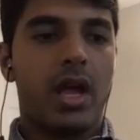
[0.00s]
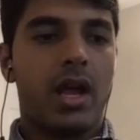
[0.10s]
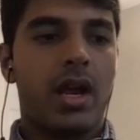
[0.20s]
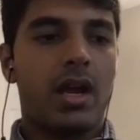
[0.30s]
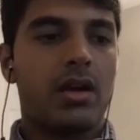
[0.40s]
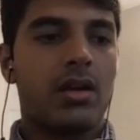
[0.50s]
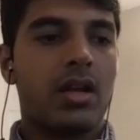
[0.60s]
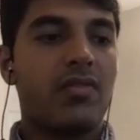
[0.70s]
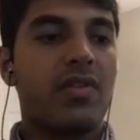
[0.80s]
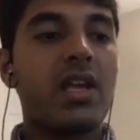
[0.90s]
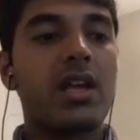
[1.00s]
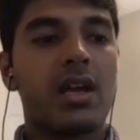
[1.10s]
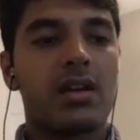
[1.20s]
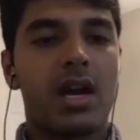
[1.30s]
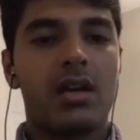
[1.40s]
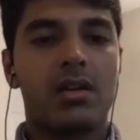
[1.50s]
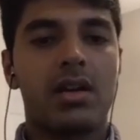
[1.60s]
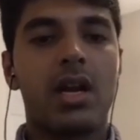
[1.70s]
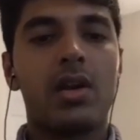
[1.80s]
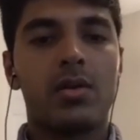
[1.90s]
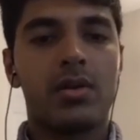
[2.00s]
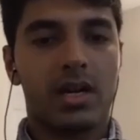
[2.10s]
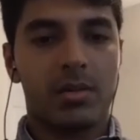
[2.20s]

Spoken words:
and if he can write a really good